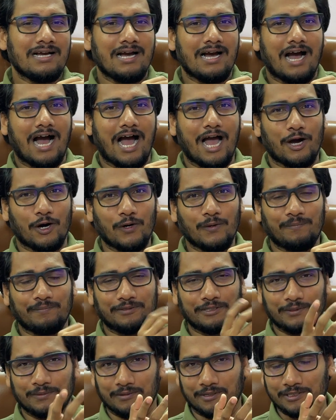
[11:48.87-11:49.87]
I hope
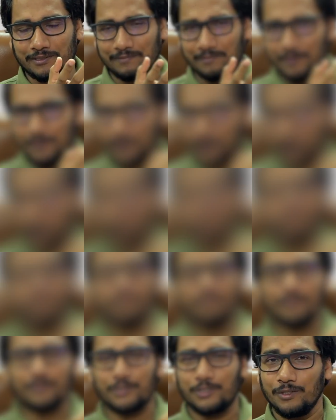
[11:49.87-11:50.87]
this works for you.
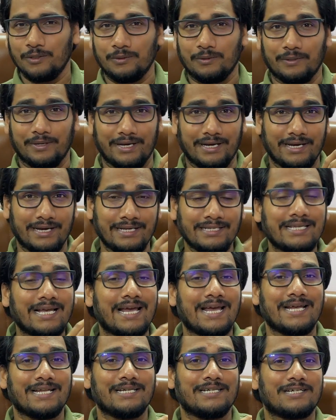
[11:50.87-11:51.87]
So, in the
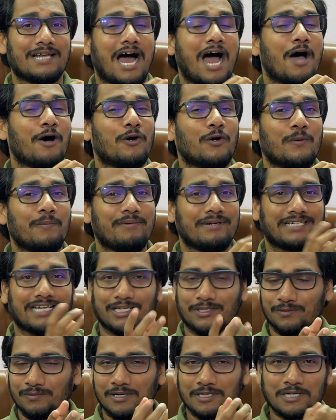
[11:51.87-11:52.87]
end, I hope it
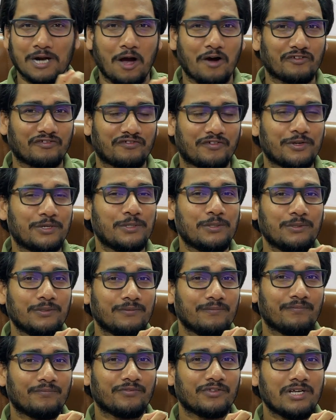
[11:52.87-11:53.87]
has worked out for you.
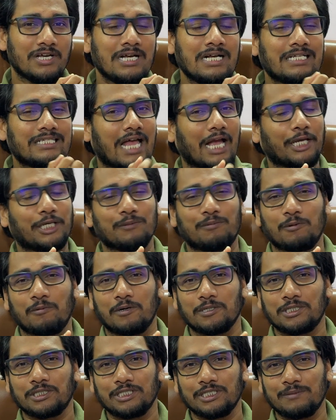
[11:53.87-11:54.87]
Thank you for
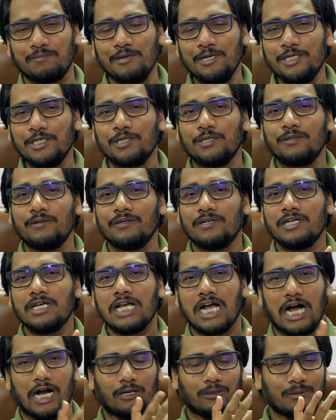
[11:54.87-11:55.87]
watching this video.
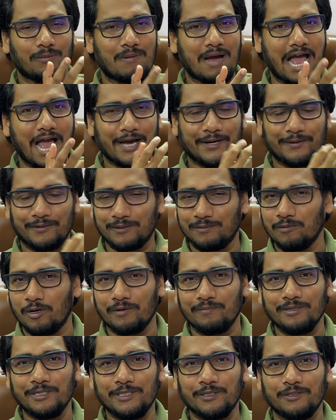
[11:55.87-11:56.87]
I'll be back with more
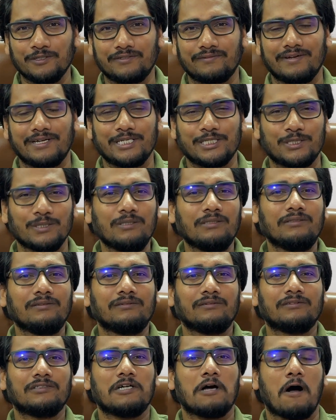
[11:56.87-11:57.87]
videos very soon.
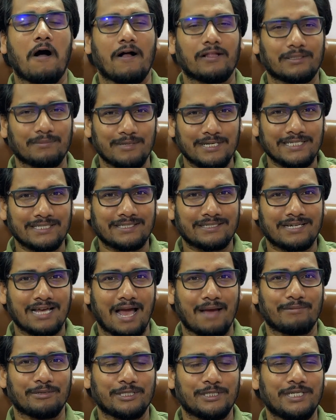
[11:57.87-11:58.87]
All the best.
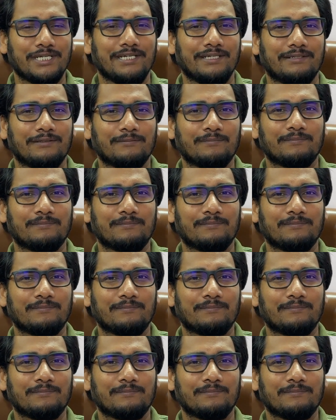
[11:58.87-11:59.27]
Have a good day.